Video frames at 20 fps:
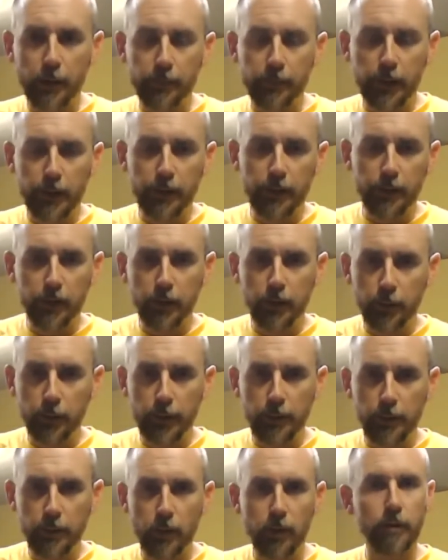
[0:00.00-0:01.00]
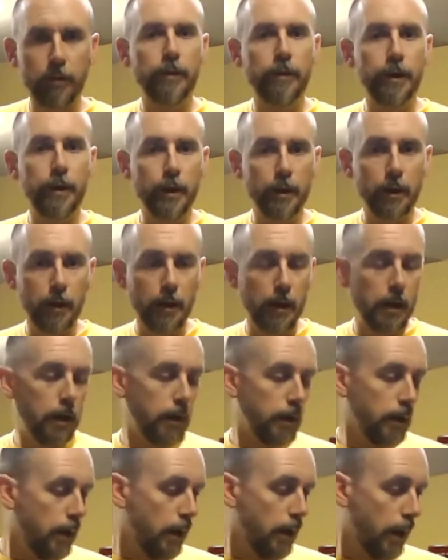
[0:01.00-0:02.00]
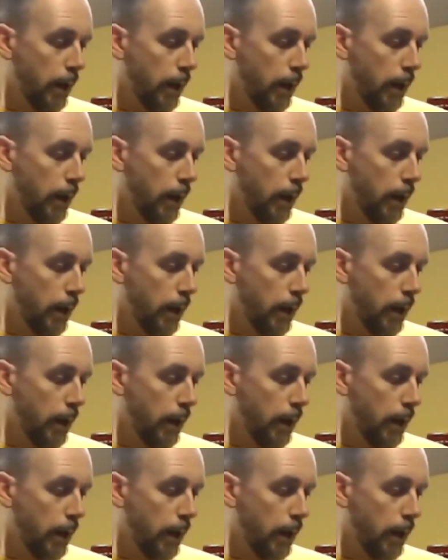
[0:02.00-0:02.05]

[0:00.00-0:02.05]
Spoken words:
I'm getting a little bit more vanilla